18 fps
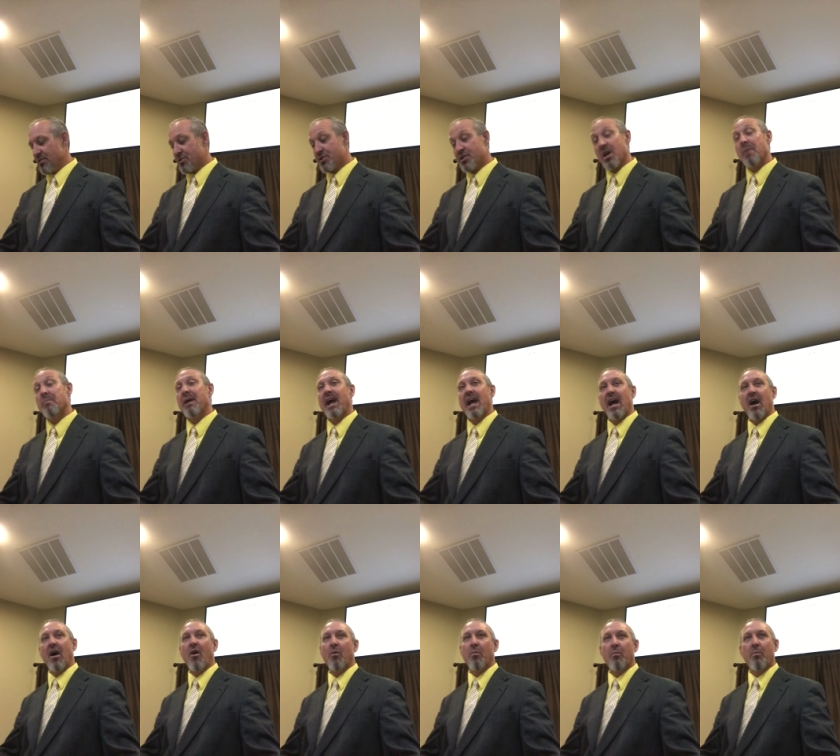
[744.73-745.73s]

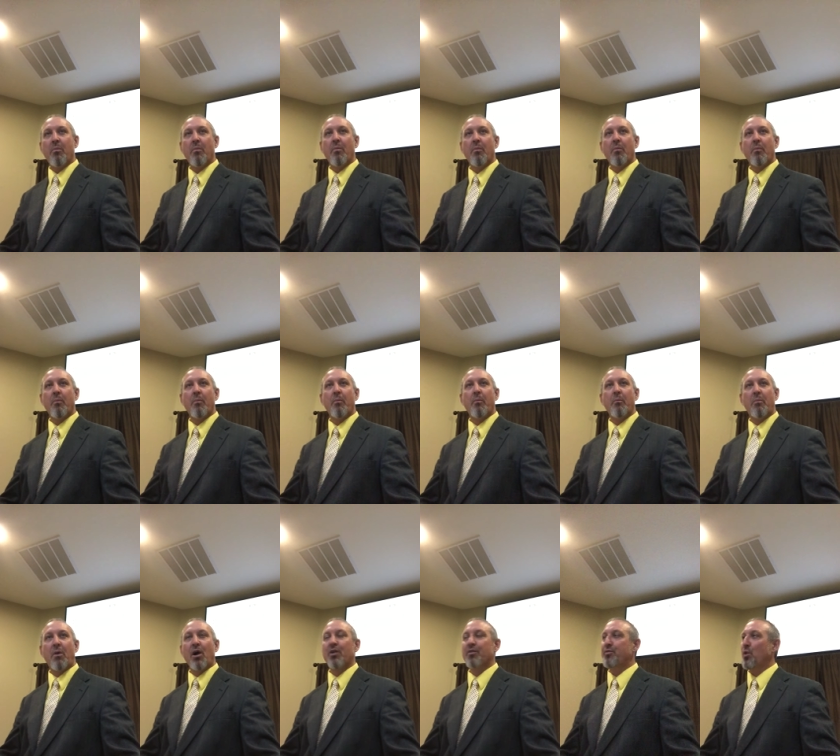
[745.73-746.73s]
Somehow,
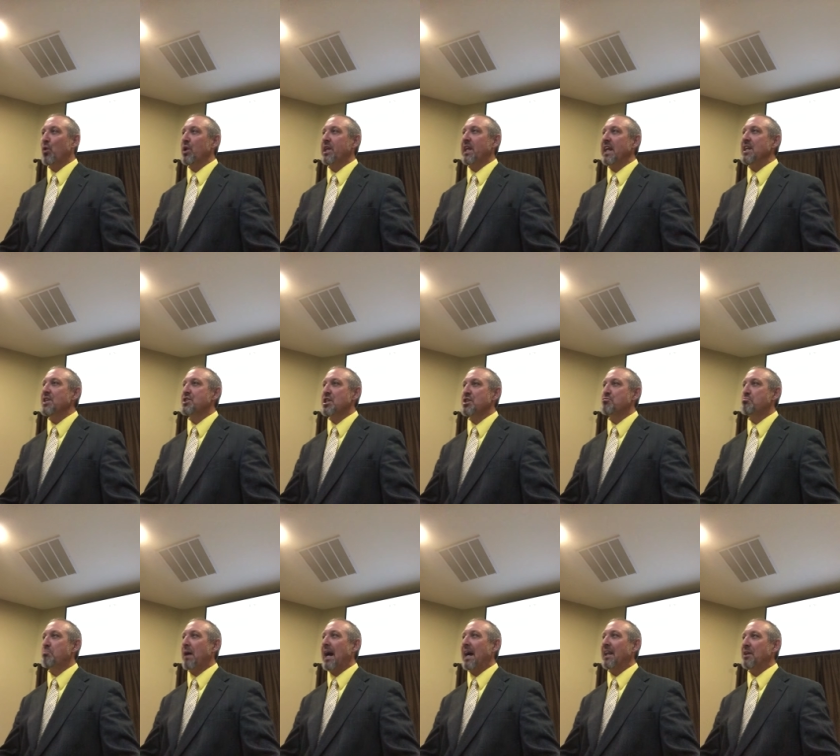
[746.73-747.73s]
Mark 14 says
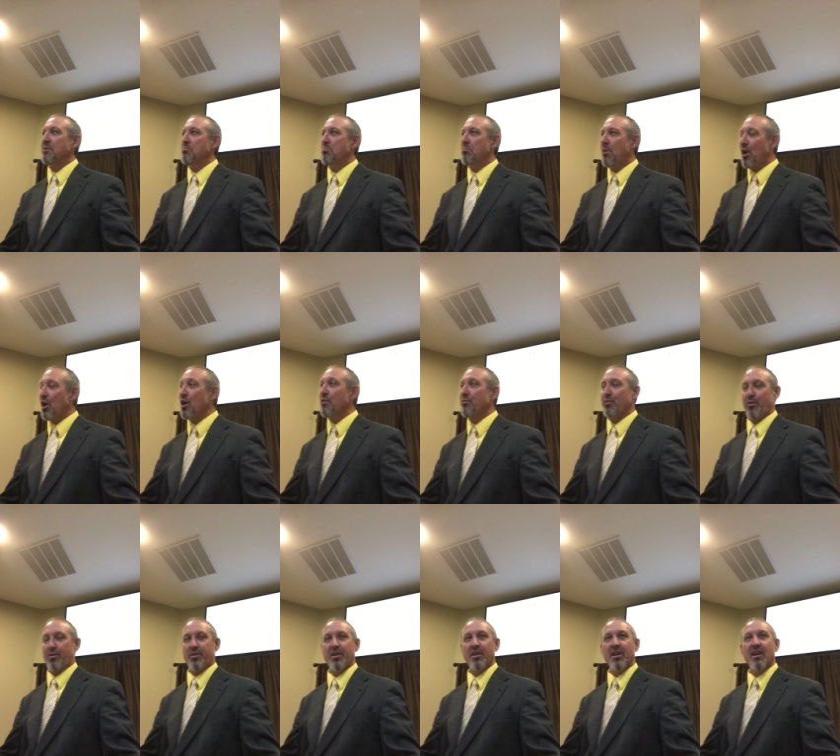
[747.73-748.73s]
Pilate
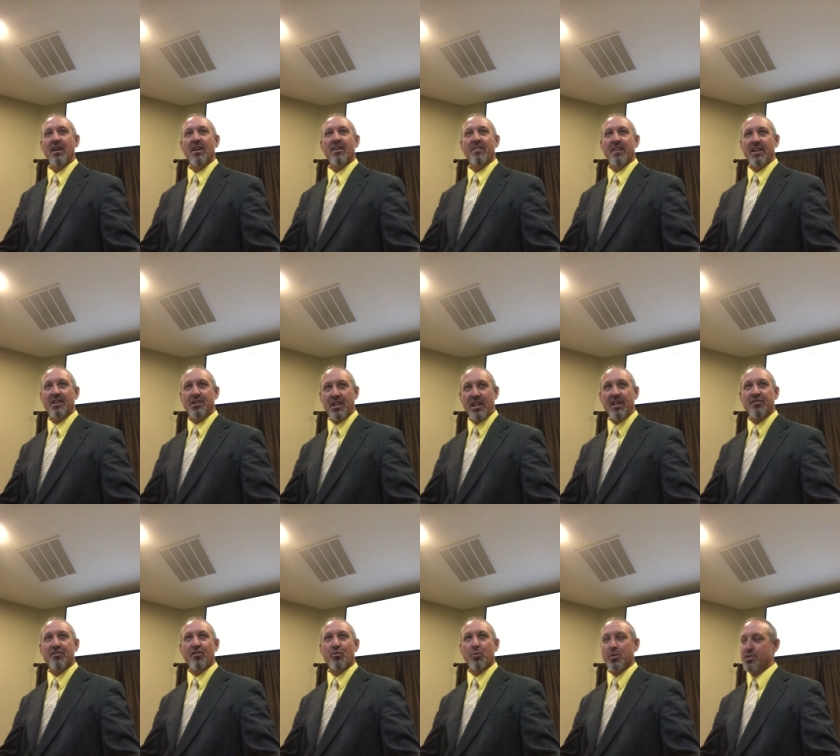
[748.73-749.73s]
marveled that
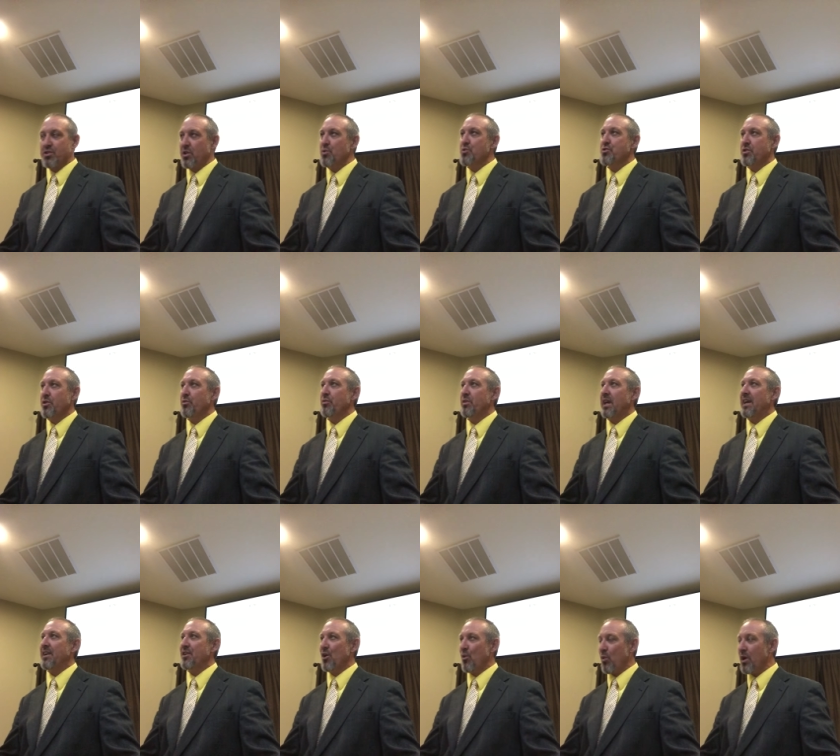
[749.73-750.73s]
Jesus was so soon
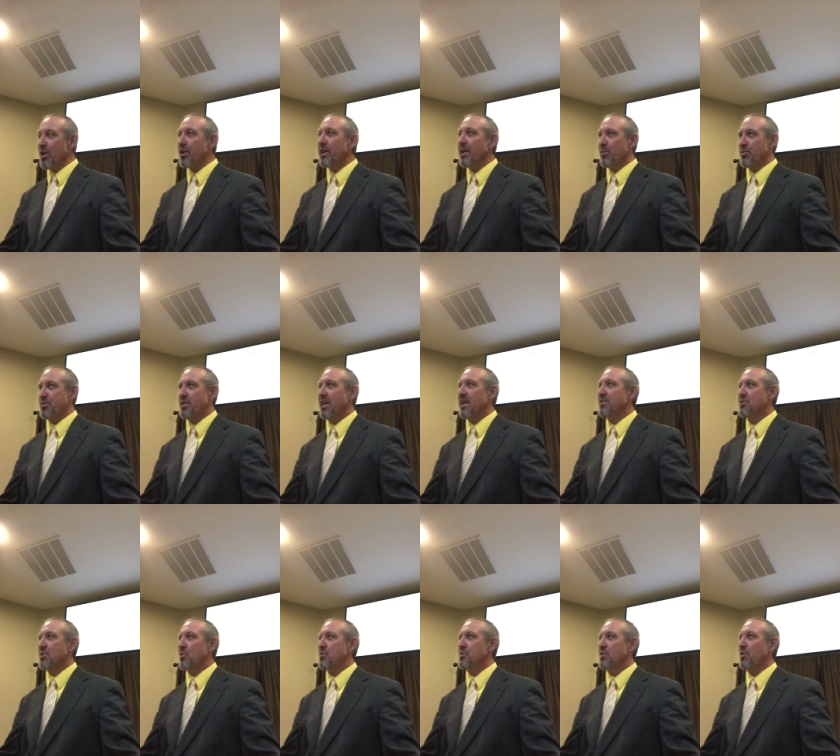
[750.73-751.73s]
dead. No wonder he was dead
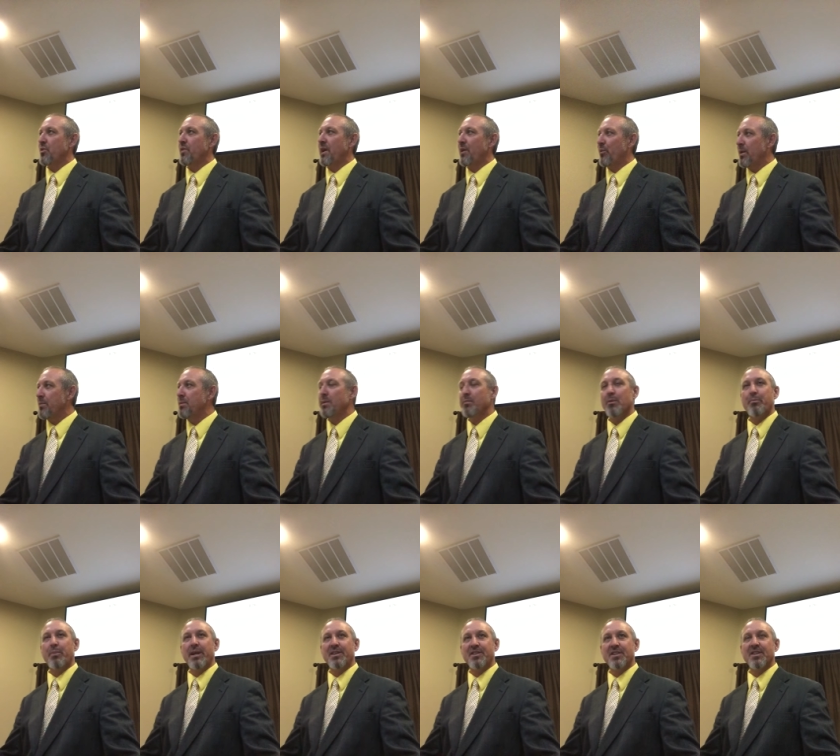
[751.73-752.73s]
so soon. They ripped him to
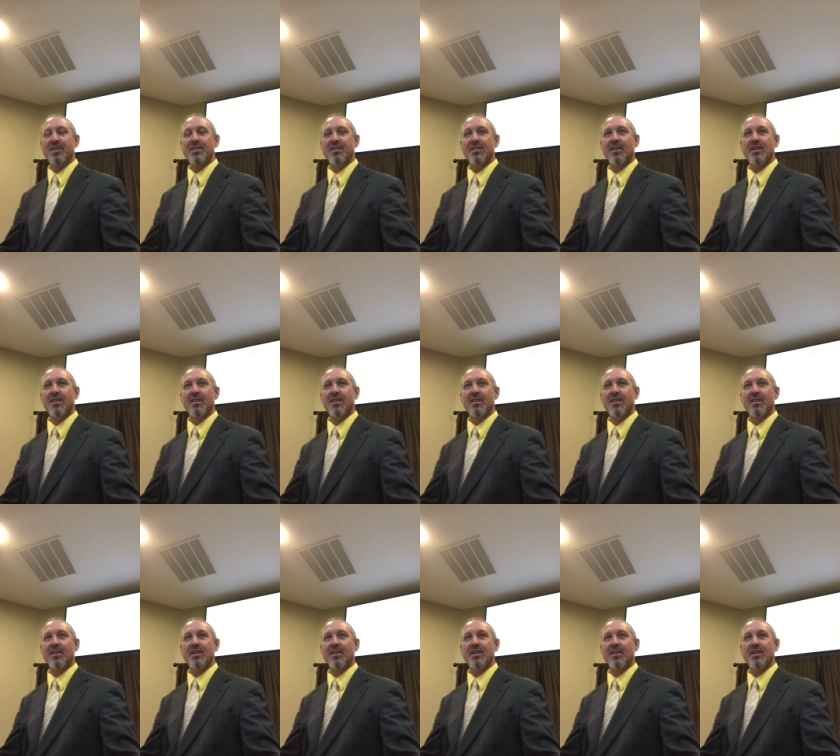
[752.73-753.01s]
pieces.